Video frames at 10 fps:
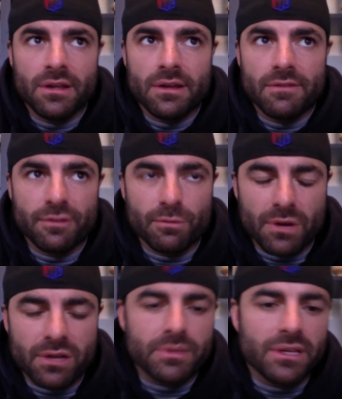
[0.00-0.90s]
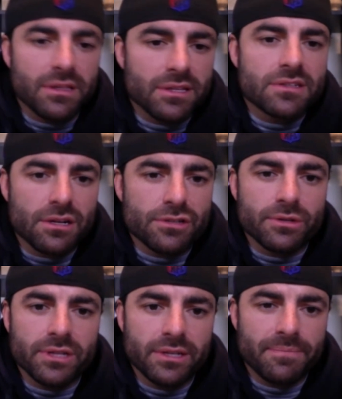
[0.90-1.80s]
for rugby in this
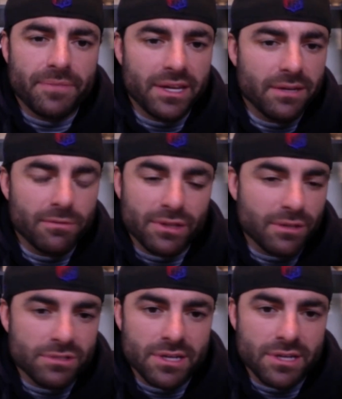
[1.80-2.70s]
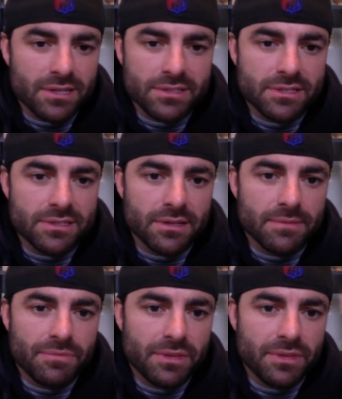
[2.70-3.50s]
country and it really was non-existent